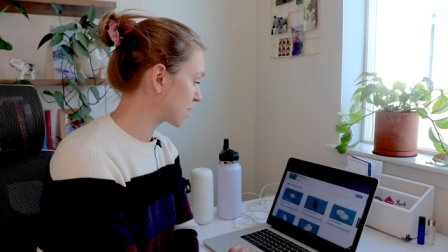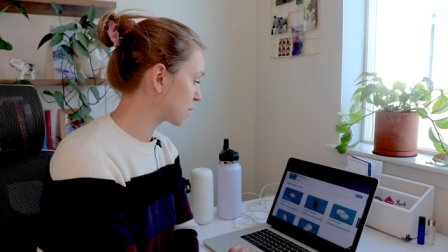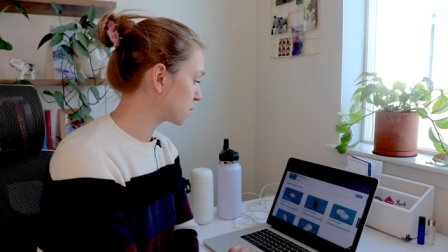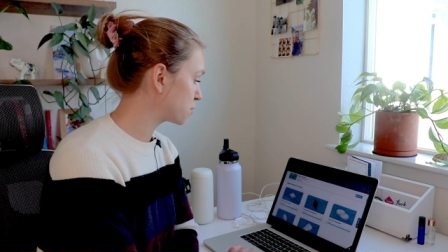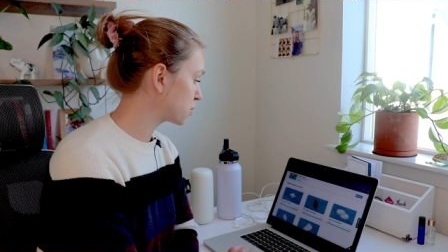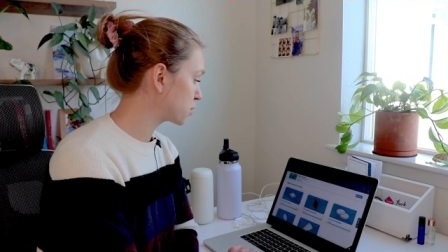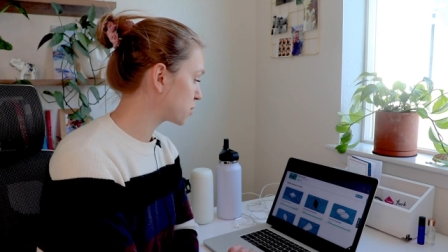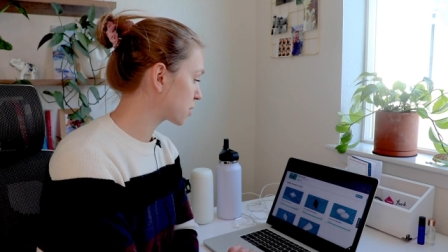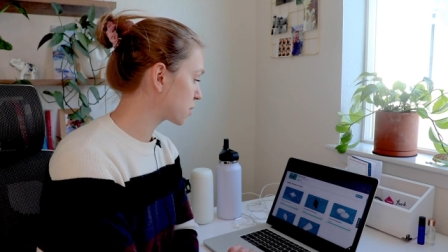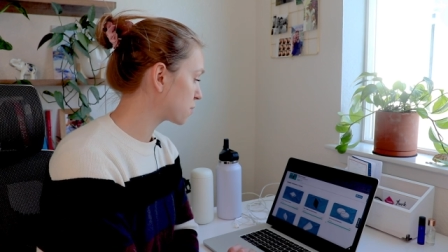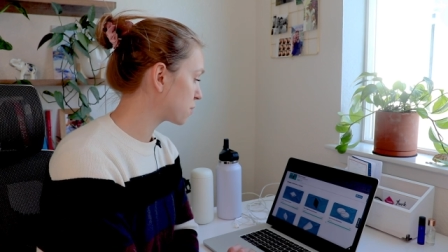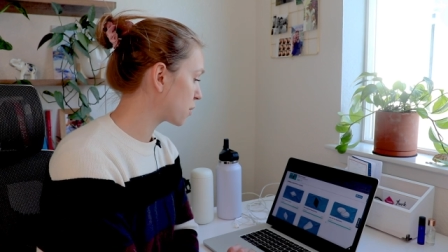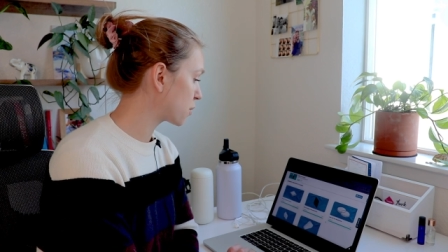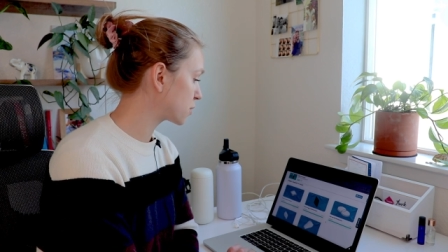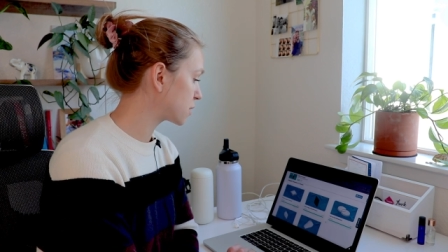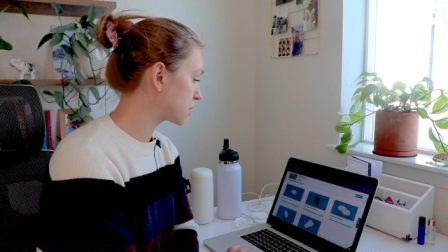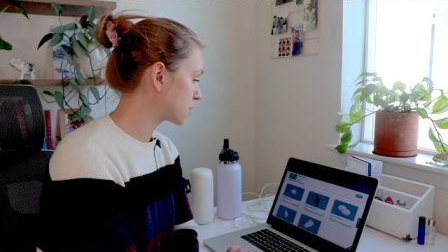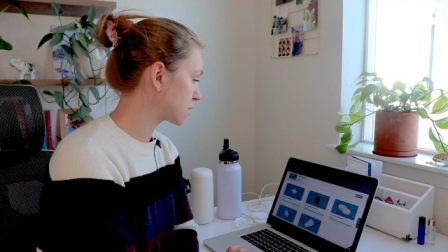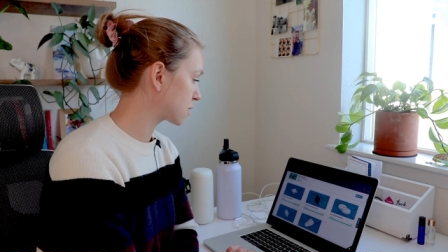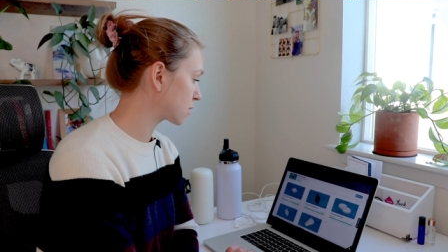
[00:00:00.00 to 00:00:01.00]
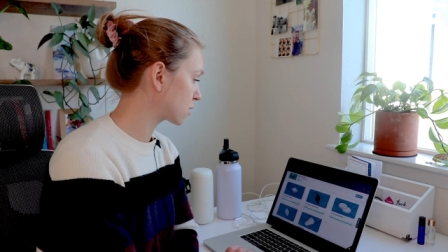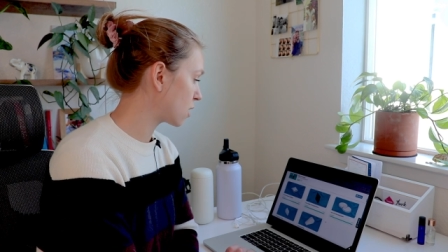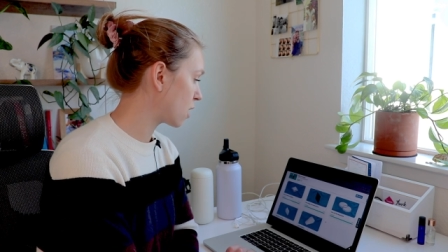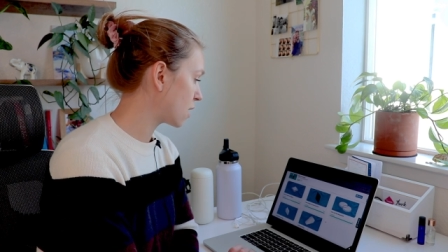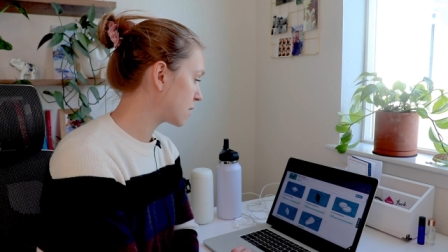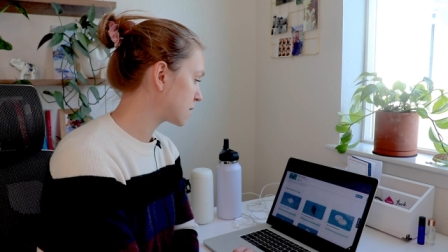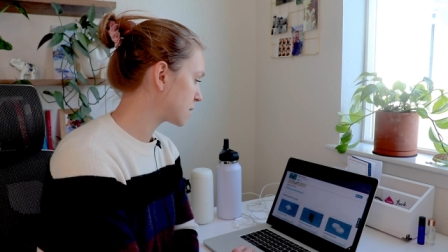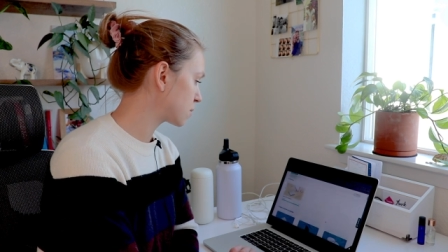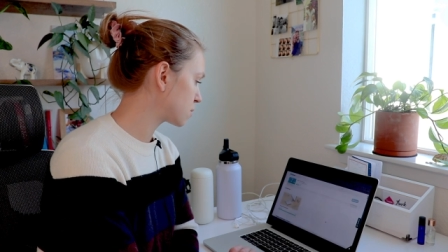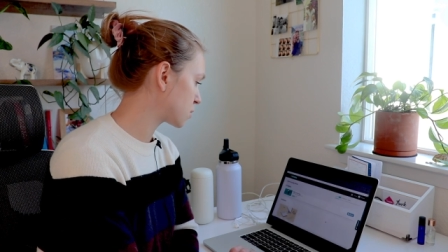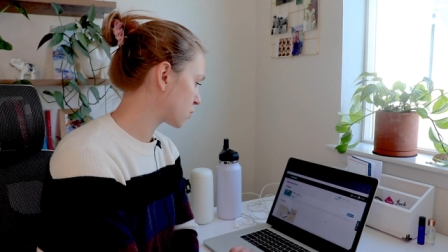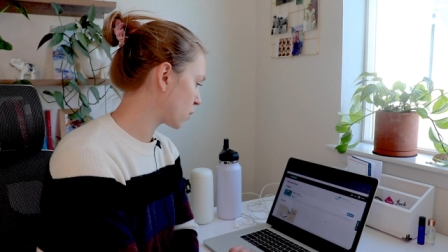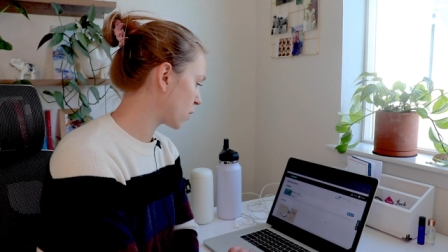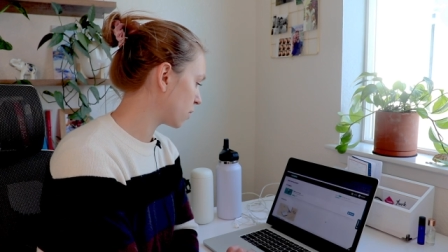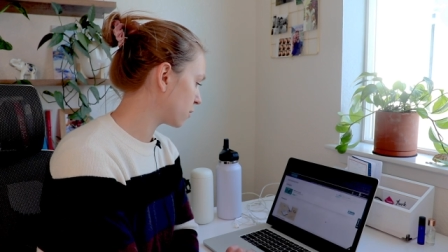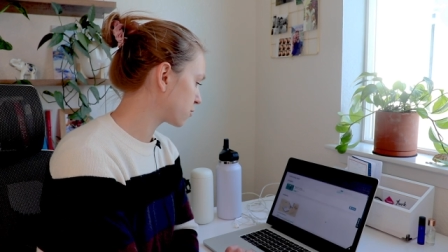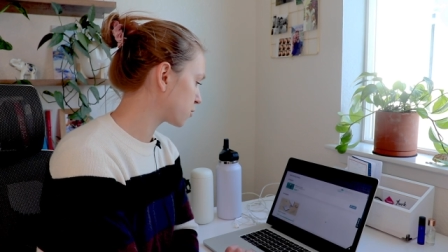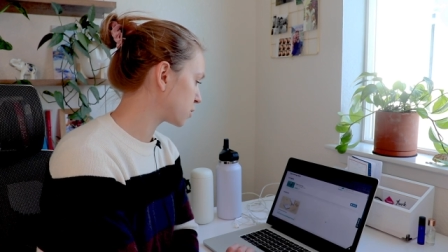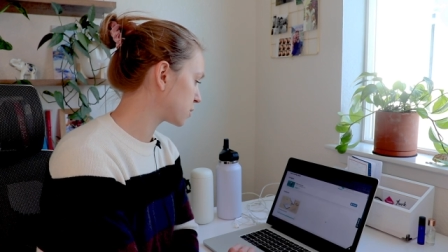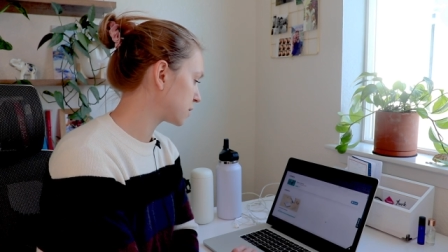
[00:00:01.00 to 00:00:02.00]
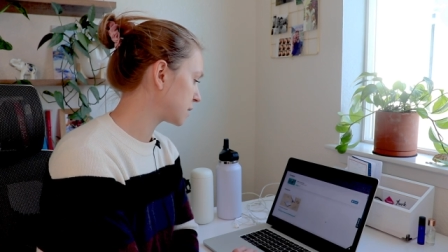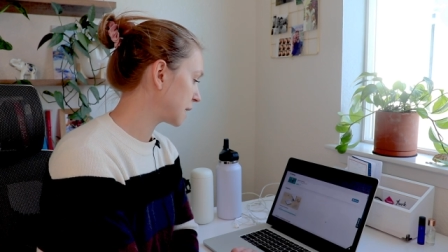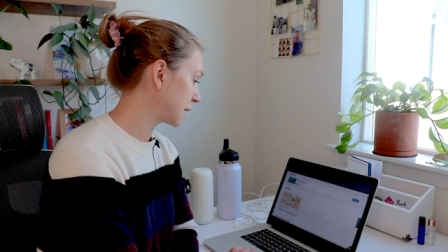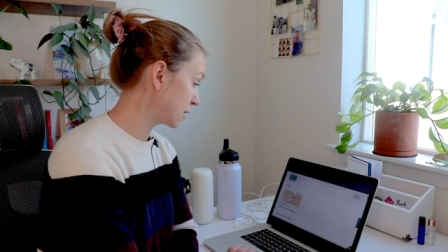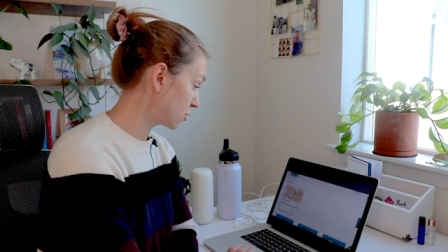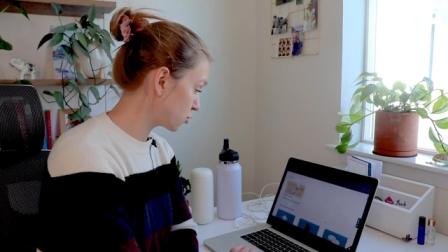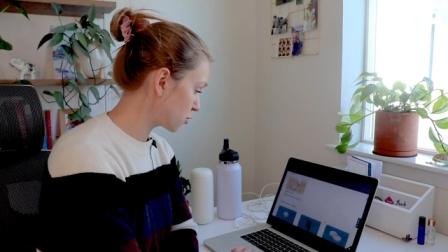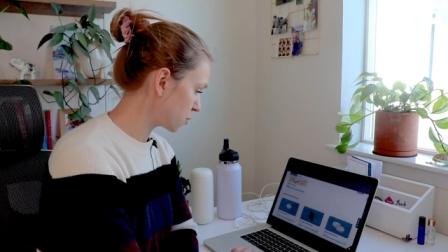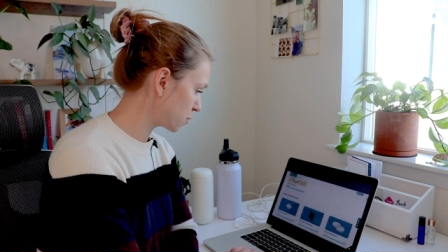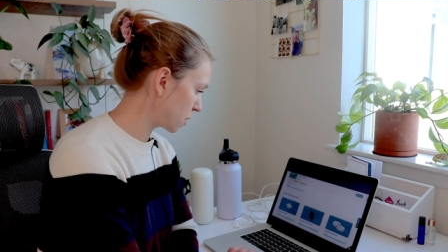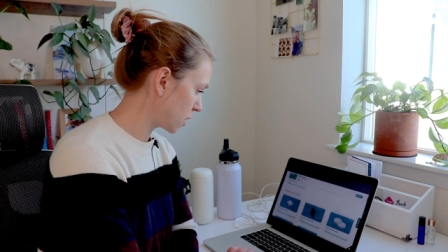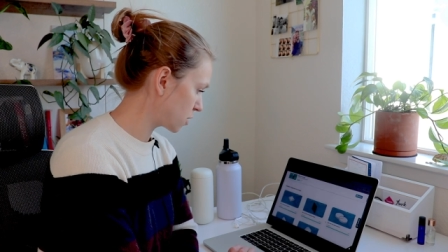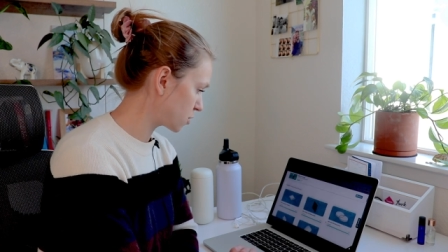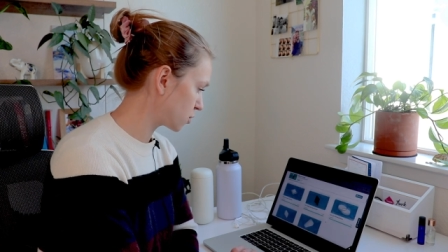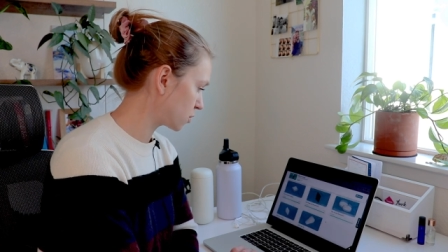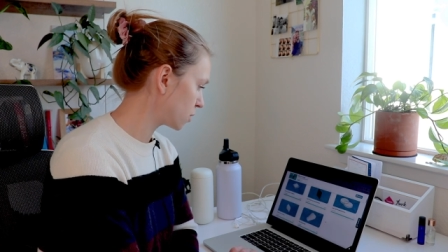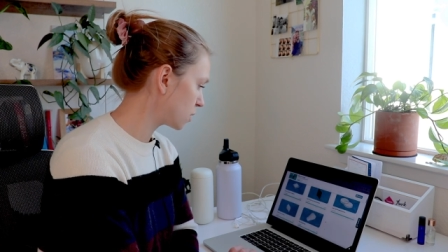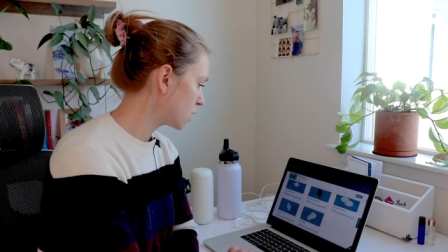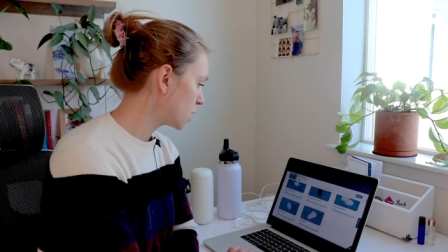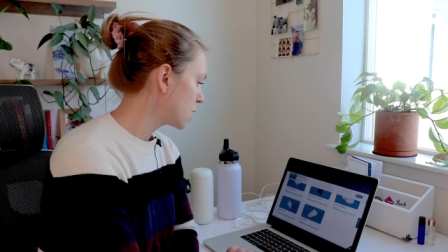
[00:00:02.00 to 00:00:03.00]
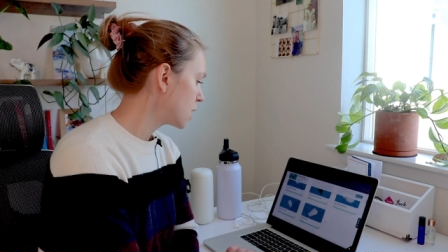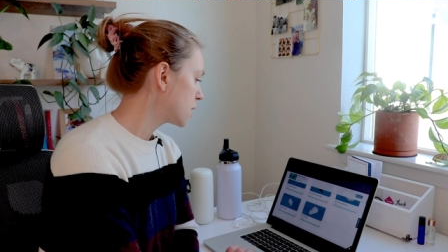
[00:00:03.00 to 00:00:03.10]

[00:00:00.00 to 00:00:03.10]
computer components and concepts, well, of course, the intro module.